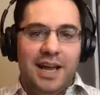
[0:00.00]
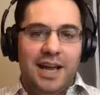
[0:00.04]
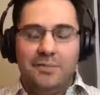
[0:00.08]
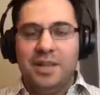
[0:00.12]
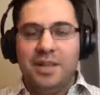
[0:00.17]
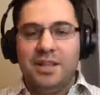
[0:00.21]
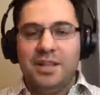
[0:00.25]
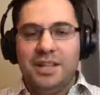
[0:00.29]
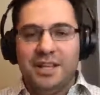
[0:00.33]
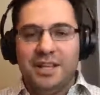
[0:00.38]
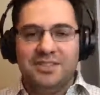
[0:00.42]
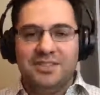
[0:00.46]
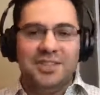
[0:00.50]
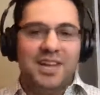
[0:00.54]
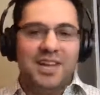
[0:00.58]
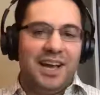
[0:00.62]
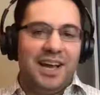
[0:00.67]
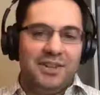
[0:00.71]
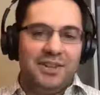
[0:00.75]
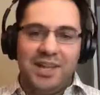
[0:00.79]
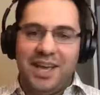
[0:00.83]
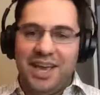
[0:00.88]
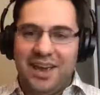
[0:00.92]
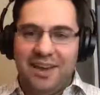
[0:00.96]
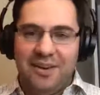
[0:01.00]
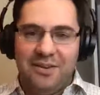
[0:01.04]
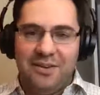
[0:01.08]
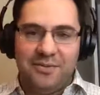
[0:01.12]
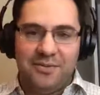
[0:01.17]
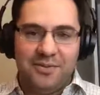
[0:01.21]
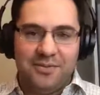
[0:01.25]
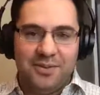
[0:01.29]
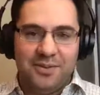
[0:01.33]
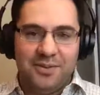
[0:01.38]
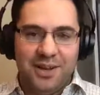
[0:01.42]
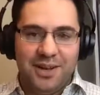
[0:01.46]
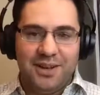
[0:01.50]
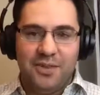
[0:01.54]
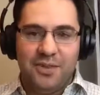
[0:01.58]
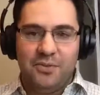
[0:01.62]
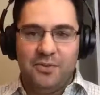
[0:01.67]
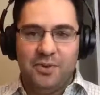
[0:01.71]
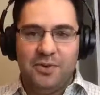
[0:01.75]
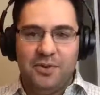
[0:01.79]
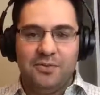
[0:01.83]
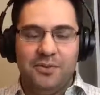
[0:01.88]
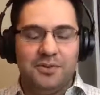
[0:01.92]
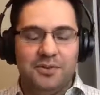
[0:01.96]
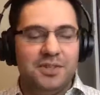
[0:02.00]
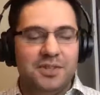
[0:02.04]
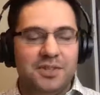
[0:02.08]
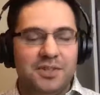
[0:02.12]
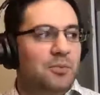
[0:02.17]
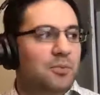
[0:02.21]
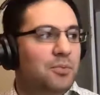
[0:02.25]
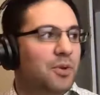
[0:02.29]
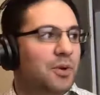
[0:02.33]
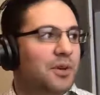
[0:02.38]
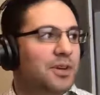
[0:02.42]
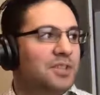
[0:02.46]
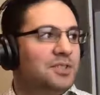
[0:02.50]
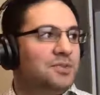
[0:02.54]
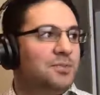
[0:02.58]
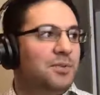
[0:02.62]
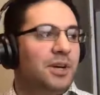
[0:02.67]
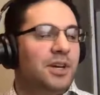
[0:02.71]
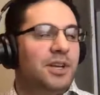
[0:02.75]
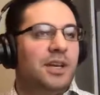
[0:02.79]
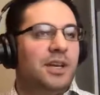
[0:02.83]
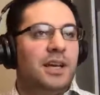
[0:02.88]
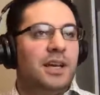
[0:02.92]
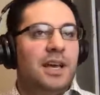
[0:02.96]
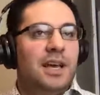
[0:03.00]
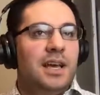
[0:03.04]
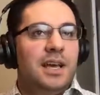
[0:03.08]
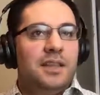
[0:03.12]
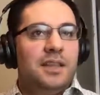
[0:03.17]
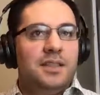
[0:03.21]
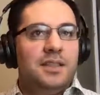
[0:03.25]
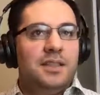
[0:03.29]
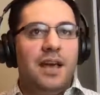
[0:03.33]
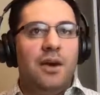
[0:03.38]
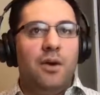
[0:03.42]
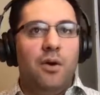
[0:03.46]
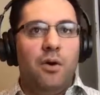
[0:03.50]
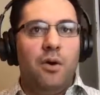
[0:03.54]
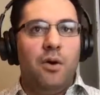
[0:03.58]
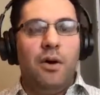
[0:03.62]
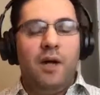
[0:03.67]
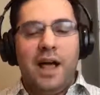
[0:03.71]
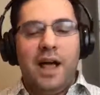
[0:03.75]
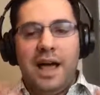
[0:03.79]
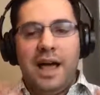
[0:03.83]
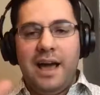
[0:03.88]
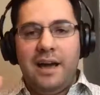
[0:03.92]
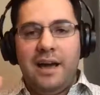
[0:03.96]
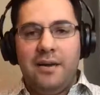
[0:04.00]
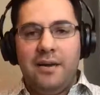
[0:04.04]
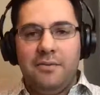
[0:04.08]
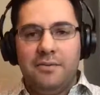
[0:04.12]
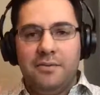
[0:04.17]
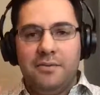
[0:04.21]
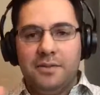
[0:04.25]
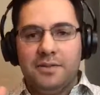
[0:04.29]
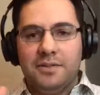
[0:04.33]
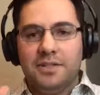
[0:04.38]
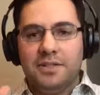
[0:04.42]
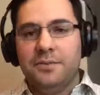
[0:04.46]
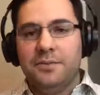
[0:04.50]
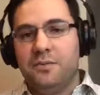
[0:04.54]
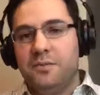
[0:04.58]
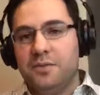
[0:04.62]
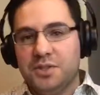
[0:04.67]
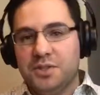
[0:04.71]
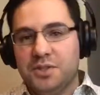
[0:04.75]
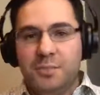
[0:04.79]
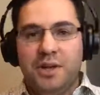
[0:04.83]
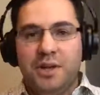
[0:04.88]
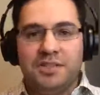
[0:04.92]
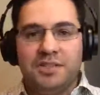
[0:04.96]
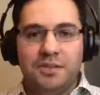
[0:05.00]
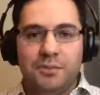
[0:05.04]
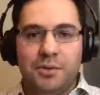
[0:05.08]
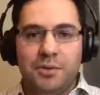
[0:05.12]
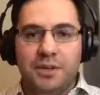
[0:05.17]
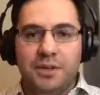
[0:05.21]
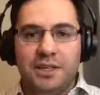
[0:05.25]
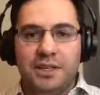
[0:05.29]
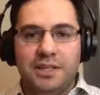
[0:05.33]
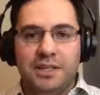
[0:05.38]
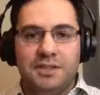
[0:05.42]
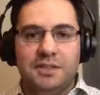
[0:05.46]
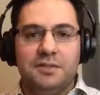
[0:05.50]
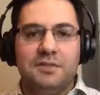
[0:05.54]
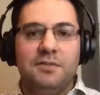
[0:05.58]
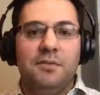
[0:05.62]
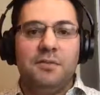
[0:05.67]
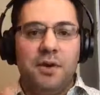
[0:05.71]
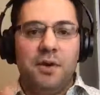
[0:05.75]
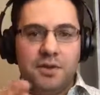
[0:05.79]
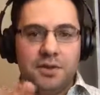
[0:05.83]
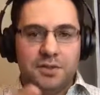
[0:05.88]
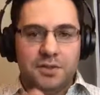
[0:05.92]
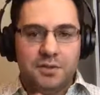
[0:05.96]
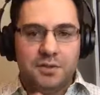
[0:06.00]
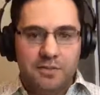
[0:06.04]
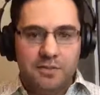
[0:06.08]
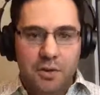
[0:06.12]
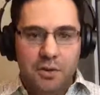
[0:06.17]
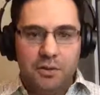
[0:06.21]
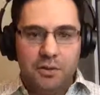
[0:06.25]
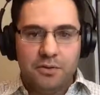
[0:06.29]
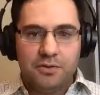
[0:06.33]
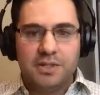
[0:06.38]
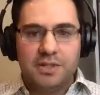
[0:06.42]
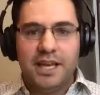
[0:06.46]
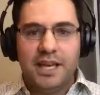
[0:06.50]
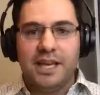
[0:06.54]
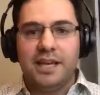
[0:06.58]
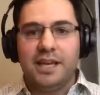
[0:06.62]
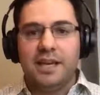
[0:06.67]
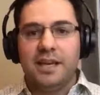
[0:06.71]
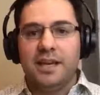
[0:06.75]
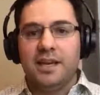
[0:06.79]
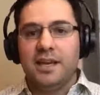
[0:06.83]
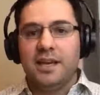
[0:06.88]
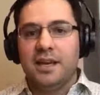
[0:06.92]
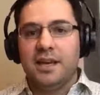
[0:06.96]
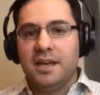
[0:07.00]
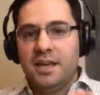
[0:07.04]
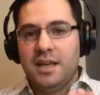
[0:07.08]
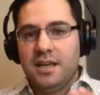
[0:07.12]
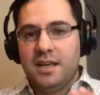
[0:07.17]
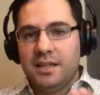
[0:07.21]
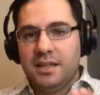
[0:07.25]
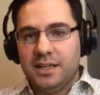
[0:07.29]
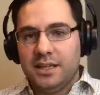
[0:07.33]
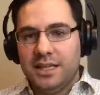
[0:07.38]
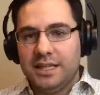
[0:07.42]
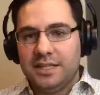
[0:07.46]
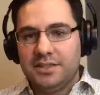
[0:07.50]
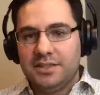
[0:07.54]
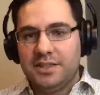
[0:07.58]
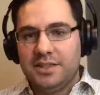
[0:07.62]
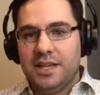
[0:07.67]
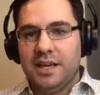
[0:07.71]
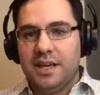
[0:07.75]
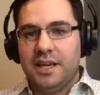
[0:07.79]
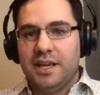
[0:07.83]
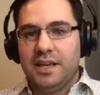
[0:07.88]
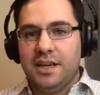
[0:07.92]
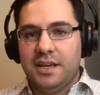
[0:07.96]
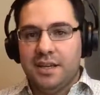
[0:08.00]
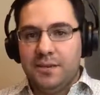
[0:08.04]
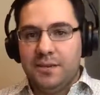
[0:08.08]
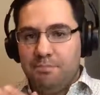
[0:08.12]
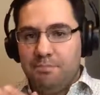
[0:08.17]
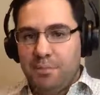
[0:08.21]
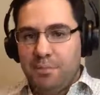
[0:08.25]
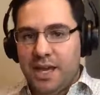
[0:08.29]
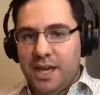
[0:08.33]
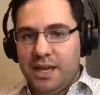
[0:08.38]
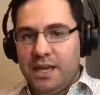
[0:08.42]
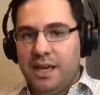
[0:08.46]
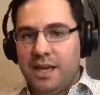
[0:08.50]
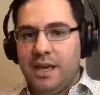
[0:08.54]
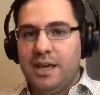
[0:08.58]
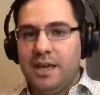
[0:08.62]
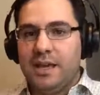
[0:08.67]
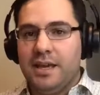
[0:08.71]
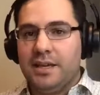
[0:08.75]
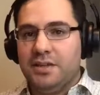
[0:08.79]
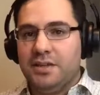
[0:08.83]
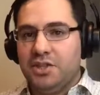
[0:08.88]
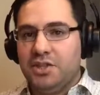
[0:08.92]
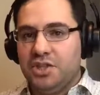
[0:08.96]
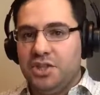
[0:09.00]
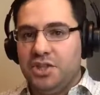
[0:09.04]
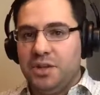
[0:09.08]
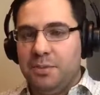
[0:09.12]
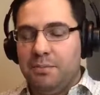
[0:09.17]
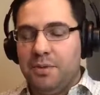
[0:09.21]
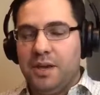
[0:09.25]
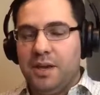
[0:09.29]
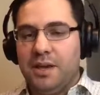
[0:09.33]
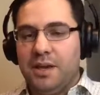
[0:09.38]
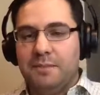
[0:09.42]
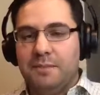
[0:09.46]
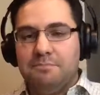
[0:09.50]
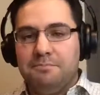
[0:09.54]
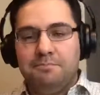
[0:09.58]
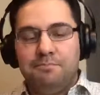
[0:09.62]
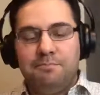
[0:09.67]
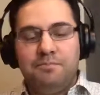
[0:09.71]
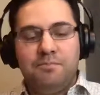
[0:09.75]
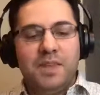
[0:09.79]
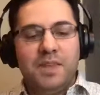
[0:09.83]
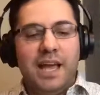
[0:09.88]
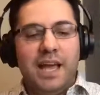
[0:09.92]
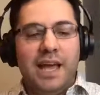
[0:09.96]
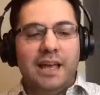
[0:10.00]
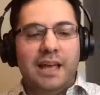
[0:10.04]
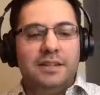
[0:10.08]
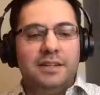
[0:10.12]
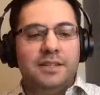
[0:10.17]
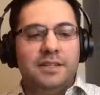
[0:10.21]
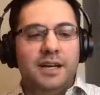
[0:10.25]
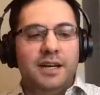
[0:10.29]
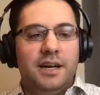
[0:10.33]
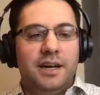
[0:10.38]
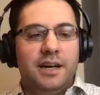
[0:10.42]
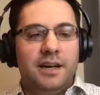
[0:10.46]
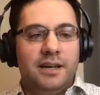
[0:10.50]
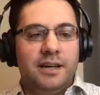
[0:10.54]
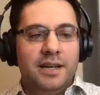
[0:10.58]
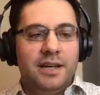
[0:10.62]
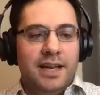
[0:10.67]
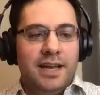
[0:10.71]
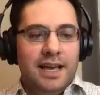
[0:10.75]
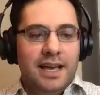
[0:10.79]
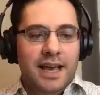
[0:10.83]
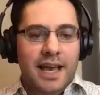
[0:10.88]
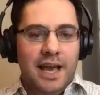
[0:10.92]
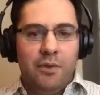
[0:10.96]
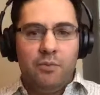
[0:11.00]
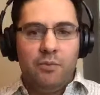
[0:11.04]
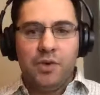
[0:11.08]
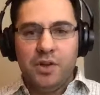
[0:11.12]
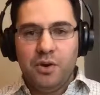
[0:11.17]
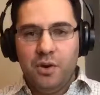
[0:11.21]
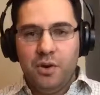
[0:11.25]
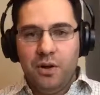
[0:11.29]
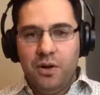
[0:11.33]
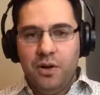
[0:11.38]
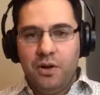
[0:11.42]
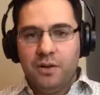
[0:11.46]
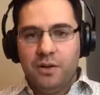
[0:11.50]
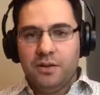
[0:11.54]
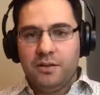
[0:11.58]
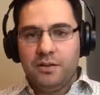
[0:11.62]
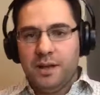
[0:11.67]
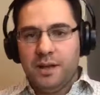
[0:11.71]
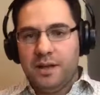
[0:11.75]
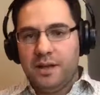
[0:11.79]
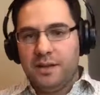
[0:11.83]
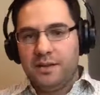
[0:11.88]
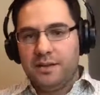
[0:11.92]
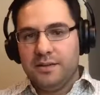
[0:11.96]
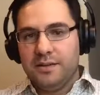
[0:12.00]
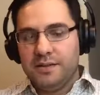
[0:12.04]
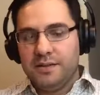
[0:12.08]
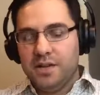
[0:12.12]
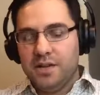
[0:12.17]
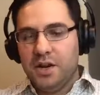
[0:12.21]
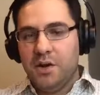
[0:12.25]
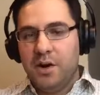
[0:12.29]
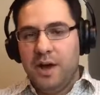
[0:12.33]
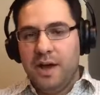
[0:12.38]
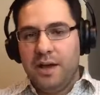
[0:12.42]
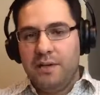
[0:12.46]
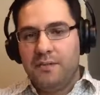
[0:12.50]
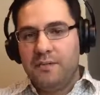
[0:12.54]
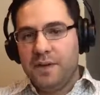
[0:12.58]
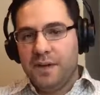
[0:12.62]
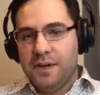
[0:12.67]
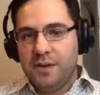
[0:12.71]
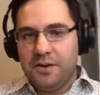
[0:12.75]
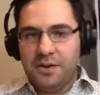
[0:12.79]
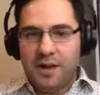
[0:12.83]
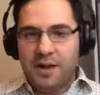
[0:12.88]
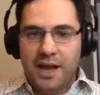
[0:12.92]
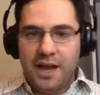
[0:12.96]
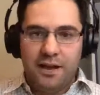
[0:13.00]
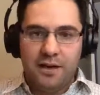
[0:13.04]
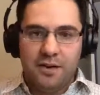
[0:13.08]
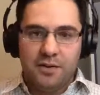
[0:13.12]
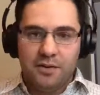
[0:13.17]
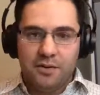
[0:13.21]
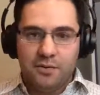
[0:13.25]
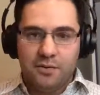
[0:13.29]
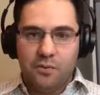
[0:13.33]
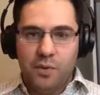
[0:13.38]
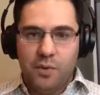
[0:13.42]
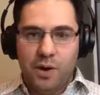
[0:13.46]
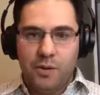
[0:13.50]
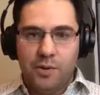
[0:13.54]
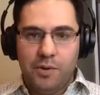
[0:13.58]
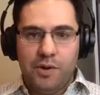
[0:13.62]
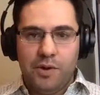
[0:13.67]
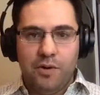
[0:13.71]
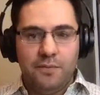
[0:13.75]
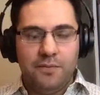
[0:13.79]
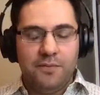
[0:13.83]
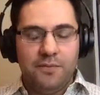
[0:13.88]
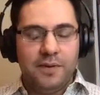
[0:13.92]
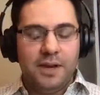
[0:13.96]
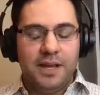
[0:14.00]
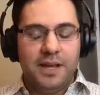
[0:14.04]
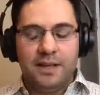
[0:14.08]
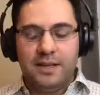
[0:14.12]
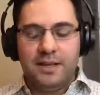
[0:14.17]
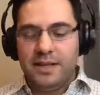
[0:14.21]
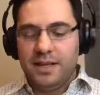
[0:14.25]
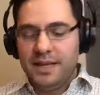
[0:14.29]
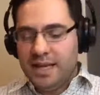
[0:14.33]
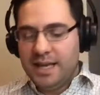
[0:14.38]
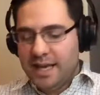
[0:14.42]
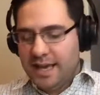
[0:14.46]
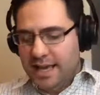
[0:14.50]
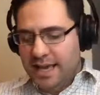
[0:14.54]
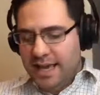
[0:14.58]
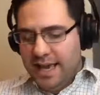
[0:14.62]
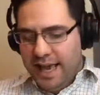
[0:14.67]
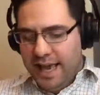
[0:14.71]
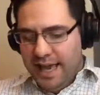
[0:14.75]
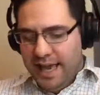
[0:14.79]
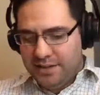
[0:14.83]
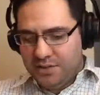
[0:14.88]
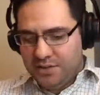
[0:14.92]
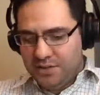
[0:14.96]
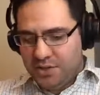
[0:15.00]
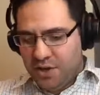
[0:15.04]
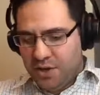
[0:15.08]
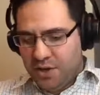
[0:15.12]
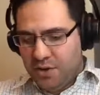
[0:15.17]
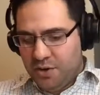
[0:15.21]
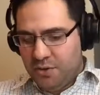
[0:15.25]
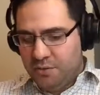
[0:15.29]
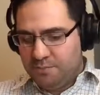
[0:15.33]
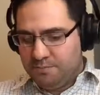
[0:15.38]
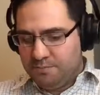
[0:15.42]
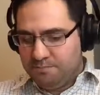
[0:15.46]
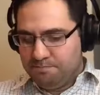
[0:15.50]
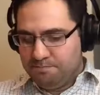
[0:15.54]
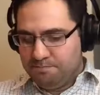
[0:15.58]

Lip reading: I mean, I only have 3 full-time employees, but they all have different responsibilities as far as photo taking, listing, picking, shipping, and we all, have figured out where we all fit in. And so